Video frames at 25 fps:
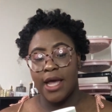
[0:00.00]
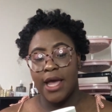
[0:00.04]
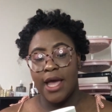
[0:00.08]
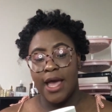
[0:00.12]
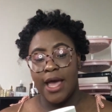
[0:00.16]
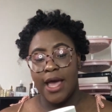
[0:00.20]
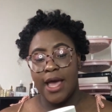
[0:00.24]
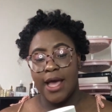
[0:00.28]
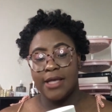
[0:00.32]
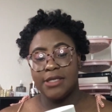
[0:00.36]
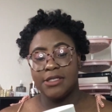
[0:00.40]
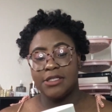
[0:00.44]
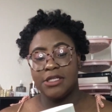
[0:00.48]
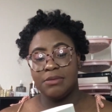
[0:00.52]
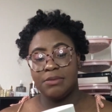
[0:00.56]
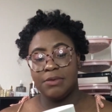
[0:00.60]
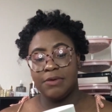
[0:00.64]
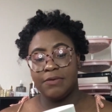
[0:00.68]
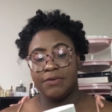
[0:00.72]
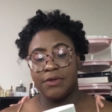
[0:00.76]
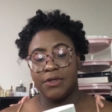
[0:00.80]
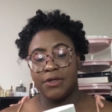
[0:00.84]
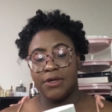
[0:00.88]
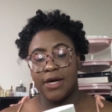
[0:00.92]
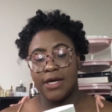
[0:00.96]
as he
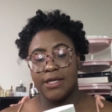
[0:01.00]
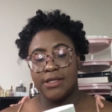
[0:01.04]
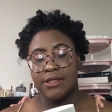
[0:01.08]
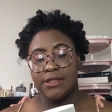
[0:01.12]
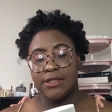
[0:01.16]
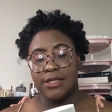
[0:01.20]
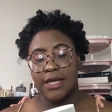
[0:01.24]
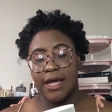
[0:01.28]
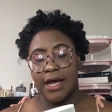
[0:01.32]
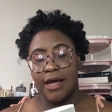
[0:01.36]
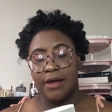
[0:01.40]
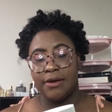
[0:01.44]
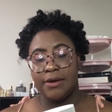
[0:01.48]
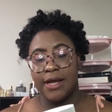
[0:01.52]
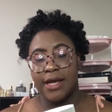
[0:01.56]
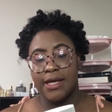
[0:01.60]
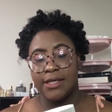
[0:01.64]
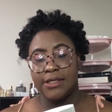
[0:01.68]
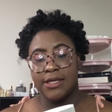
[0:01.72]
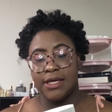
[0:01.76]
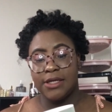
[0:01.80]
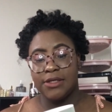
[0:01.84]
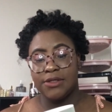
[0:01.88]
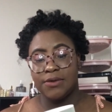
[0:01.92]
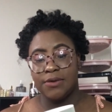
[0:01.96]
moved across town, as
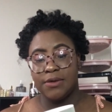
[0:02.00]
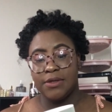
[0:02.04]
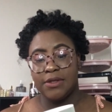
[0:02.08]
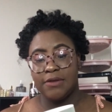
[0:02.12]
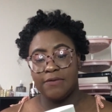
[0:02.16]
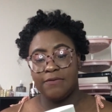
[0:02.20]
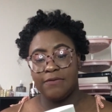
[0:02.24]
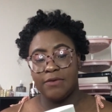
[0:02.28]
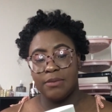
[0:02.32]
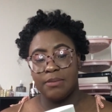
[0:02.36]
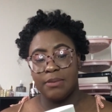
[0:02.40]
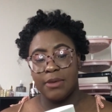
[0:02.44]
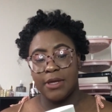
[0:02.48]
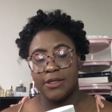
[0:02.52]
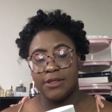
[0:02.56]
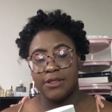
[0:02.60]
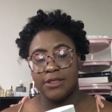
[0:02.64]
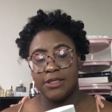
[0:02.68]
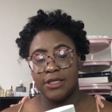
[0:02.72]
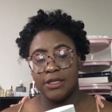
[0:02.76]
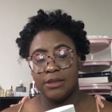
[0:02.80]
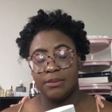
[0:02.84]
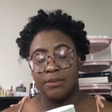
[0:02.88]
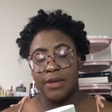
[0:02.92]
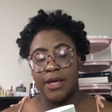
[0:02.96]
I joined the football
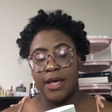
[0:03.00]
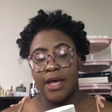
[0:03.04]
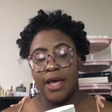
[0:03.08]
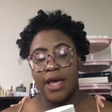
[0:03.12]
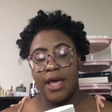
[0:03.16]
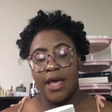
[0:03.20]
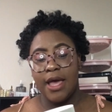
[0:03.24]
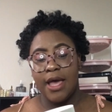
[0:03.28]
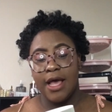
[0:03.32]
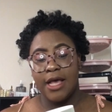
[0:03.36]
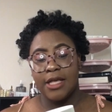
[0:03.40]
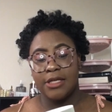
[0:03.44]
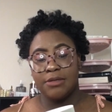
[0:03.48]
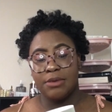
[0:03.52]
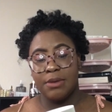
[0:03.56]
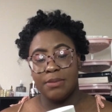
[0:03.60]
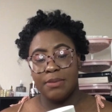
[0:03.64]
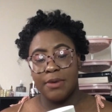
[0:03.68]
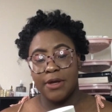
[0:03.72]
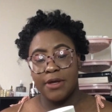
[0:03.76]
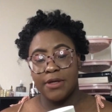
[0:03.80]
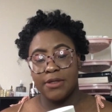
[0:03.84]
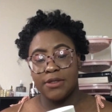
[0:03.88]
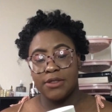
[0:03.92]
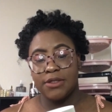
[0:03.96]
team, as my
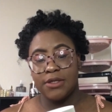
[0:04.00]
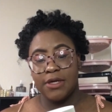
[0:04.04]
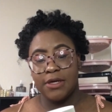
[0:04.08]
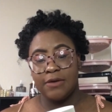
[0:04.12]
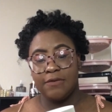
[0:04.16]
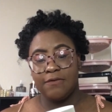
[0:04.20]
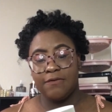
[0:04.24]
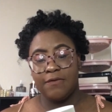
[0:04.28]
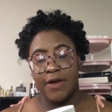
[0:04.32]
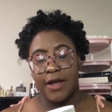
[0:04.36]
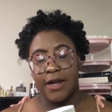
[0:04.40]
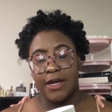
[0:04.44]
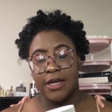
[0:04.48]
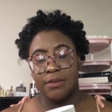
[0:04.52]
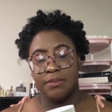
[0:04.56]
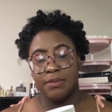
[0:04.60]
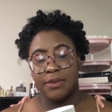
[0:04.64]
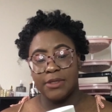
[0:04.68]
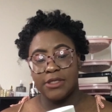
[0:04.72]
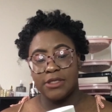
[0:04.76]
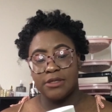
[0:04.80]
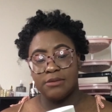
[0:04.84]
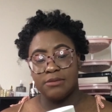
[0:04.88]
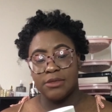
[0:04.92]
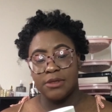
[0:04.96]
parents started fighting, but
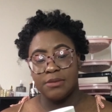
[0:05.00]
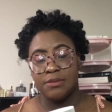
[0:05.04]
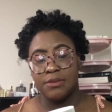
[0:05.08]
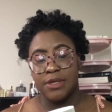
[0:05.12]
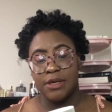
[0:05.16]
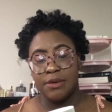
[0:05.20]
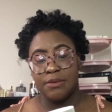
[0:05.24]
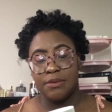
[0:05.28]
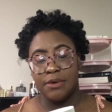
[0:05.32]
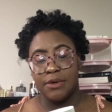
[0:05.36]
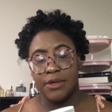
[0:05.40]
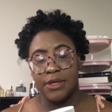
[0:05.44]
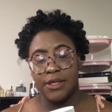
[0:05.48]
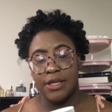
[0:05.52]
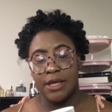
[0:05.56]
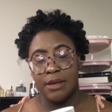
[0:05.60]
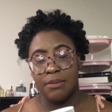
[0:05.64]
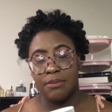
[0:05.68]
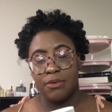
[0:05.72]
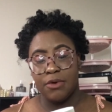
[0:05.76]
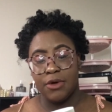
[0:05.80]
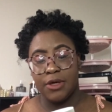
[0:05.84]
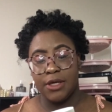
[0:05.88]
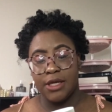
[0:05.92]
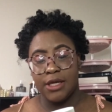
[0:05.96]
sometimes I worry that
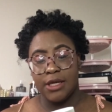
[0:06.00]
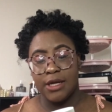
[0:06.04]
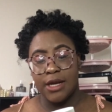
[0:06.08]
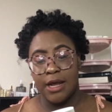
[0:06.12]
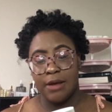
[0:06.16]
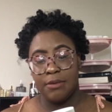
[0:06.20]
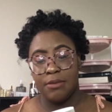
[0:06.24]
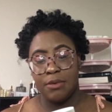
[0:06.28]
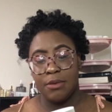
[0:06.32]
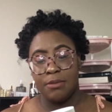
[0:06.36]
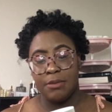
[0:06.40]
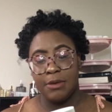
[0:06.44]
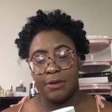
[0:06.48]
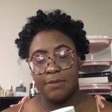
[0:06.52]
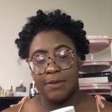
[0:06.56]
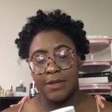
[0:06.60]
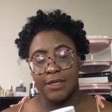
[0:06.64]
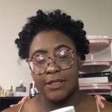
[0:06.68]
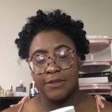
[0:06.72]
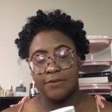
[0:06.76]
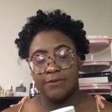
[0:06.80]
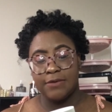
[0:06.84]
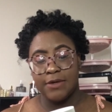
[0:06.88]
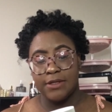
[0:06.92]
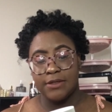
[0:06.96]
Morgan and I won't be
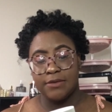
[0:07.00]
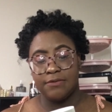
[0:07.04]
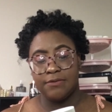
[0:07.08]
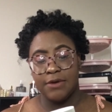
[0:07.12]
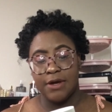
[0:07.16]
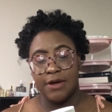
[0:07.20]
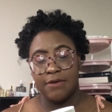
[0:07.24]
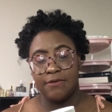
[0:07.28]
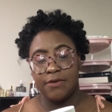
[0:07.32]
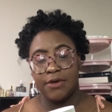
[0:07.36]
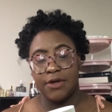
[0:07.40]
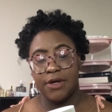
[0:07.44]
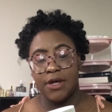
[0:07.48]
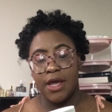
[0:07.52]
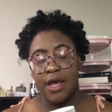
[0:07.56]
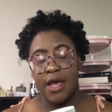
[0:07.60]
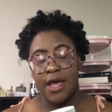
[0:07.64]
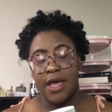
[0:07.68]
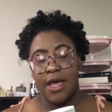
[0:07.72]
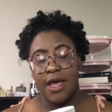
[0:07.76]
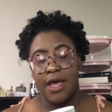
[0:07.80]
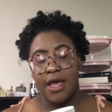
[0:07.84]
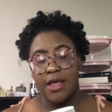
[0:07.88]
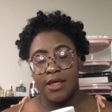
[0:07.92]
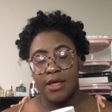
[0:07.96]
best friends forever.
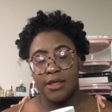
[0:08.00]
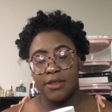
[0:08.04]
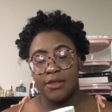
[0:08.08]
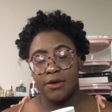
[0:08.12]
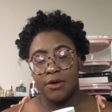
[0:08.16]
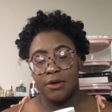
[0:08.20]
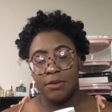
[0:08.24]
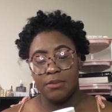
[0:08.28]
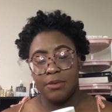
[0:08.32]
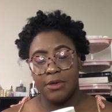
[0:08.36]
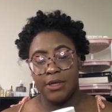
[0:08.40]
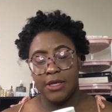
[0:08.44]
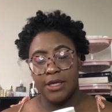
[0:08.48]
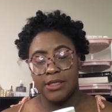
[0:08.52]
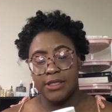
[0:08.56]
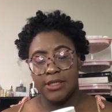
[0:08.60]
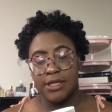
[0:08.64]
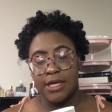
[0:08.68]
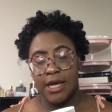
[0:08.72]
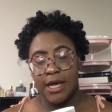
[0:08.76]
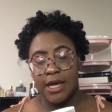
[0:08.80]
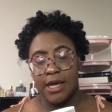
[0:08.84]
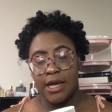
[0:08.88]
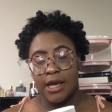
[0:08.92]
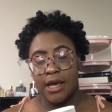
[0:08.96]
That there will be a
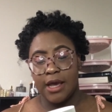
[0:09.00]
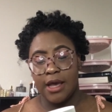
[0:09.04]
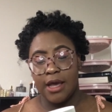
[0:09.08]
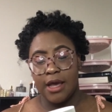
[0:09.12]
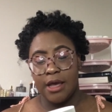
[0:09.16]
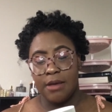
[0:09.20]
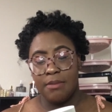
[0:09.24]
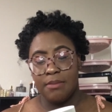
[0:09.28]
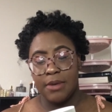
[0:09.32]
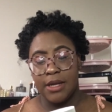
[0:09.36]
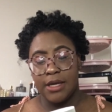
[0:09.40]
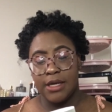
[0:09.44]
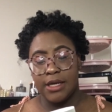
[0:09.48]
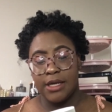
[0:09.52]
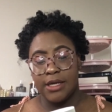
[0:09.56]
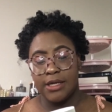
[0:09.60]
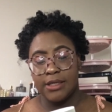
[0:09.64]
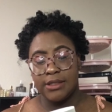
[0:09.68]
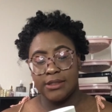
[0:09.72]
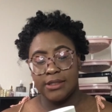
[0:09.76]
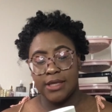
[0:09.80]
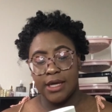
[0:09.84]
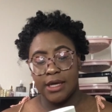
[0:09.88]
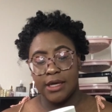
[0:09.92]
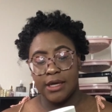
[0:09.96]
day, a minute, a
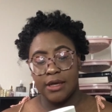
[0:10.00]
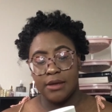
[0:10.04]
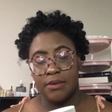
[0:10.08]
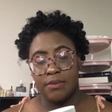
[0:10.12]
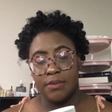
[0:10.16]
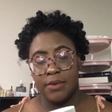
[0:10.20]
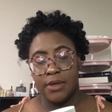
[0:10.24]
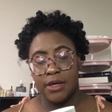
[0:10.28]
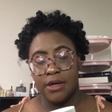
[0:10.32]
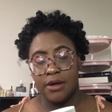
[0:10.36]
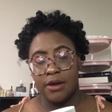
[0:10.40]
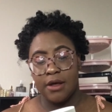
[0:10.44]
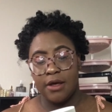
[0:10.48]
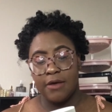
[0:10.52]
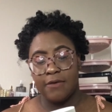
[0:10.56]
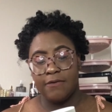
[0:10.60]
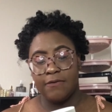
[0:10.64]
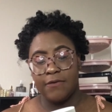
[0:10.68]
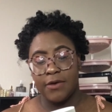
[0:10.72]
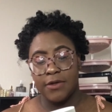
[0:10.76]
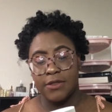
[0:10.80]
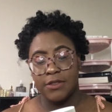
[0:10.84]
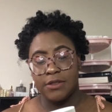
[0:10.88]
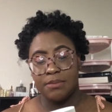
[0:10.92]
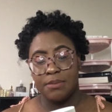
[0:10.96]
second when it all
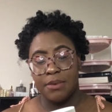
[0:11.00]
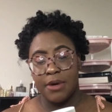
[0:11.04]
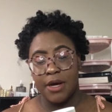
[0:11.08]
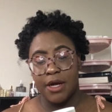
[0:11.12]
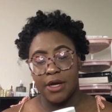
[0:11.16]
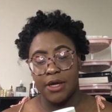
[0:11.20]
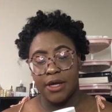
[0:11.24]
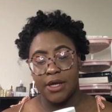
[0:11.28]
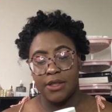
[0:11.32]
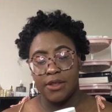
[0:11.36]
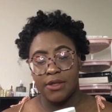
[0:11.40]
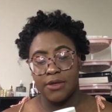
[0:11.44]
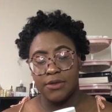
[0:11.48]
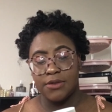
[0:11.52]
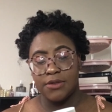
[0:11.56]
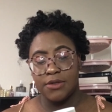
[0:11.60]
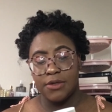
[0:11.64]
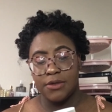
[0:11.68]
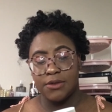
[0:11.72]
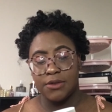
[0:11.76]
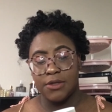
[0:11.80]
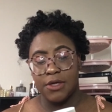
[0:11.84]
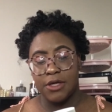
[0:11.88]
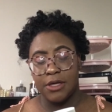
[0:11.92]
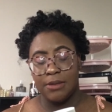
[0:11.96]
falls apart and there's no
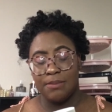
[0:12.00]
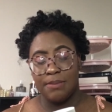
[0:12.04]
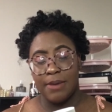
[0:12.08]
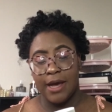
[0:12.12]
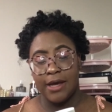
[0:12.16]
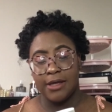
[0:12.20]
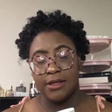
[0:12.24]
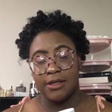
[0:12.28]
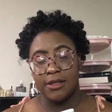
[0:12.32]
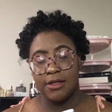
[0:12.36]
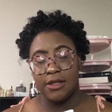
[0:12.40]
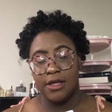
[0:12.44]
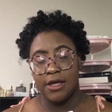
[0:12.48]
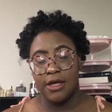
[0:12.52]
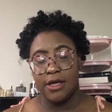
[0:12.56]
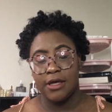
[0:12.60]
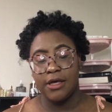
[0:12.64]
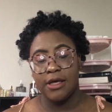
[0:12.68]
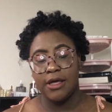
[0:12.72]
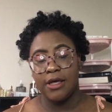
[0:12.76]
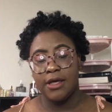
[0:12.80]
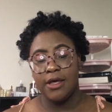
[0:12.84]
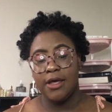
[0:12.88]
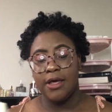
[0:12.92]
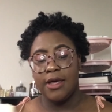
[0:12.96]
turning back the clock.
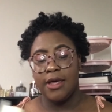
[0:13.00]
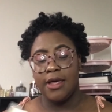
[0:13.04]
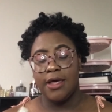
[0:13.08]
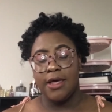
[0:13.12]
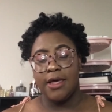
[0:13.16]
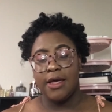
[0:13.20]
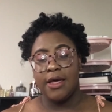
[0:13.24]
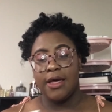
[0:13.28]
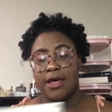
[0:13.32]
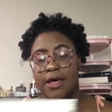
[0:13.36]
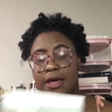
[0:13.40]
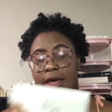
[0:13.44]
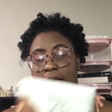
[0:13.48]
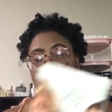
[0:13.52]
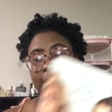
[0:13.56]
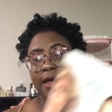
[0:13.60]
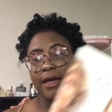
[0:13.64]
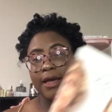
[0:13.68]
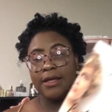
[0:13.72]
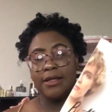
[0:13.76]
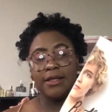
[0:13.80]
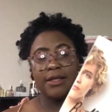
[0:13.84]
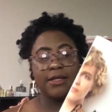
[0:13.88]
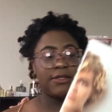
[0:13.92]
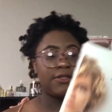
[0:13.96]

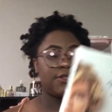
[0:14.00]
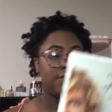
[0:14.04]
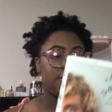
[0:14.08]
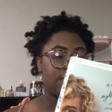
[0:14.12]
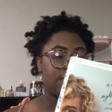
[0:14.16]
And that's just a